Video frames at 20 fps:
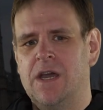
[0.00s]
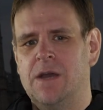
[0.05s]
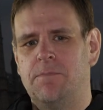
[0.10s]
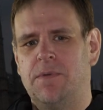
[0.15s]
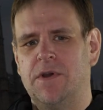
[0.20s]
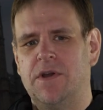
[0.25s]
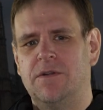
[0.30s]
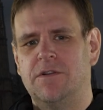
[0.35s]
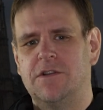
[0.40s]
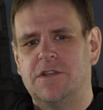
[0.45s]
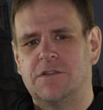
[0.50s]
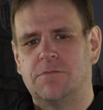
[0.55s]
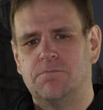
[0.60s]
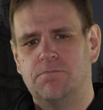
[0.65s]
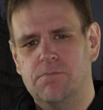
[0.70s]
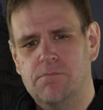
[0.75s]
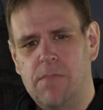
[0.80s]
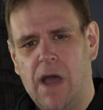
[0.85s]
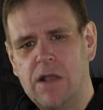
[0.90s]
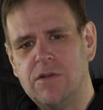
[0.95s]
But
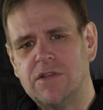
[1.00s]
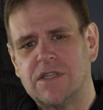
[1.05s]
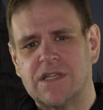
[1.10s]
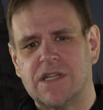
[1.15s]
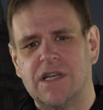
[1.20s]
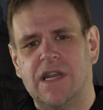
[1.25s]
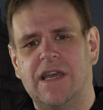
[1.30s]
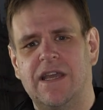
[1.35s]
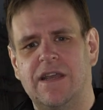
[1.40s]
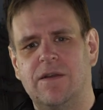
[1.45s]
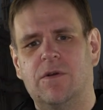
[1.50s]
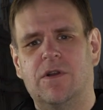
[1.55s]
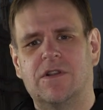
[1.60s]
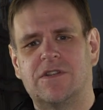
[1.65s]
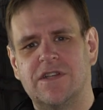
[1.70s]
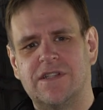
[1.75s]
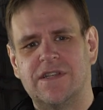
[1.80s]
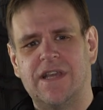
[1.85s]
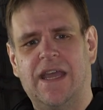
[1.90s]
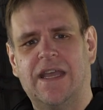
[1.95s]
mostly
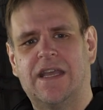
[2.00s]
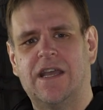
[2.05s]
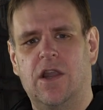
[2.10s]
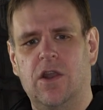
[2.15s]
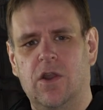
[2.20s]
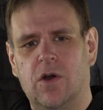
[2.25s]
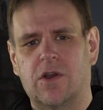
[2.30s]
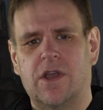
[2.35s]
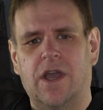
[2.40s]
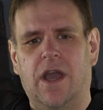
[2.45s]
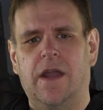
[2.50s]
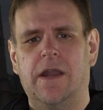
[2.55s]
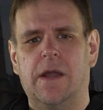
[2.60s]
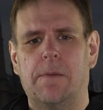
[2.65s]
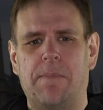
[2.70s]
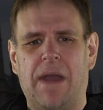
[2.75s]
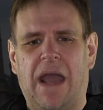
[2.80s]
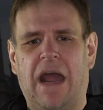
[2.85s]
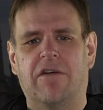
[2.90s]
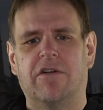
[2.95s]
to take a look at an
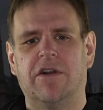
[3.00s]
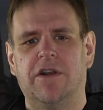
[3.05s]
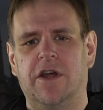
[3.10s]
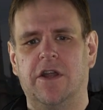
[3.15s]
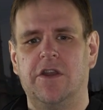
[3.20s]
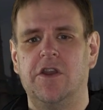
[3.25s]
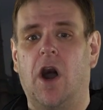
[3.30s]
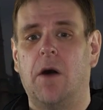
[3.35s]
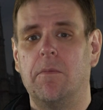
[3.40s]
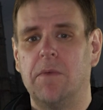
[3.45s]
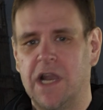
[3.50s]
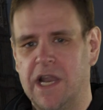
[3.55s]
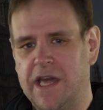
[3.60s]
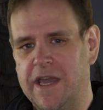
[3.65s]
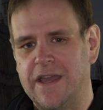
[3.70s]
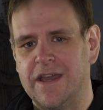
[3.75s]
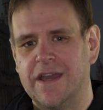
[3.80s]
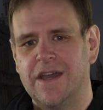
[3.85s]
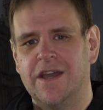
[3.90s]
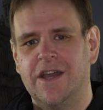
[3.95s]
apparent
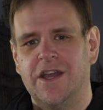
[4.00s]
anomaly